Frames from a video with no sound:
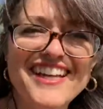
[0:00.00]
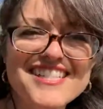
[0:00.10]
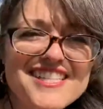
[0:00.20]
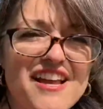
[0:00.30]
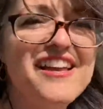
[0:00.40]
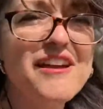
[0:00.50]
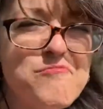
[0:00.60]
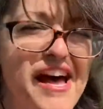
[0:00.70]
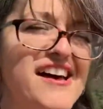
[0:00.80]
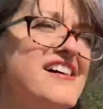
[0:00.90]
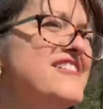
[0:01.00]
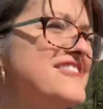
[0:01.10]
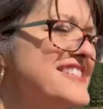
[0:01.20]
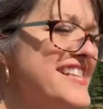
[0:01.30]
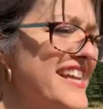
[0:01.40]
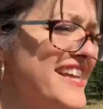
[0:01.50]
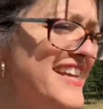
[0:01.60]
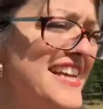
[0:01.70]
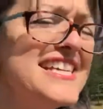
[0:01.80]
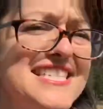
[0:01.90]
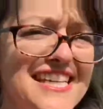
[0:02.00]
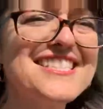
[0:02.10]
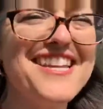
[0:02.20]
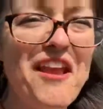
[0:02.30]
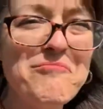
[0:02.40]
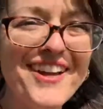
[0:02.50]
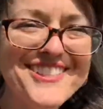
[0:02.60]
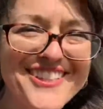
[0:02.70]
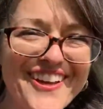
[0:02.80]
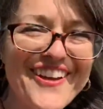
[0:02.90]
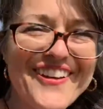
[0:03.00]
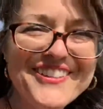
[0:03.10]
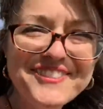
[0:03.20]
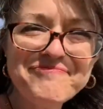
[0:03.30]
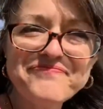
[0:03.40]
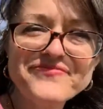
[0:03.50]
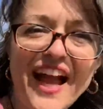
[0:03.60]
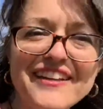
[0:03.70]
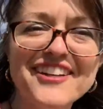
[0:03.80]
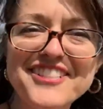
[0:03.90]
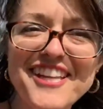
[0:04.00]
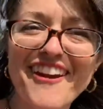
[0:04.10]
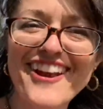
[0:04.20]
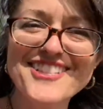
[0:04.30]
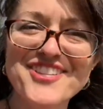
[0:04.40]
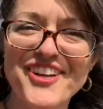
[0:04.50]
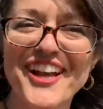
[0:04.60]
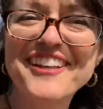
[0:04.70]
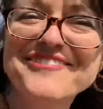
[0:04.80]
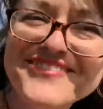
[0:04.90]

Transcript: us about 16 months ago on our TRS journey.